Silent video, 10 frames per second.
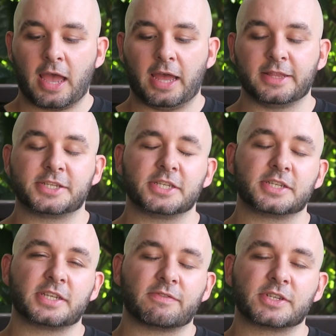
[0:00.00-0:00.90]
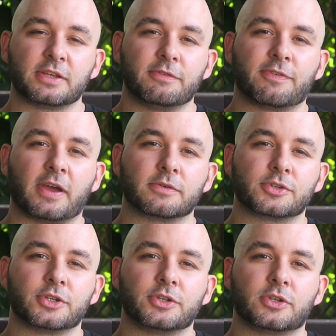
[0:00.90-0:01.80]
And this is
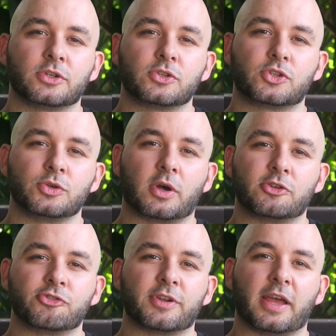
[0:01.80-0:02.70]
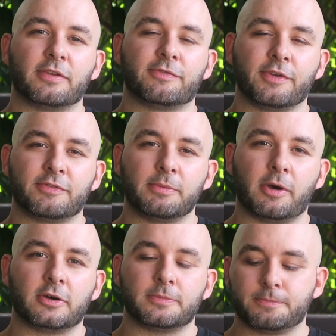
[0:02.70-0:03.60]
17,250
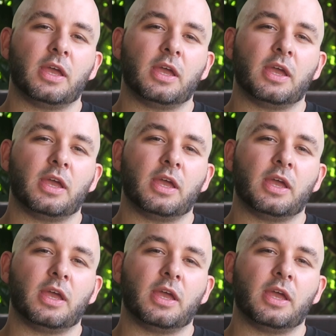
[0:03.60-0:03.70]
baht.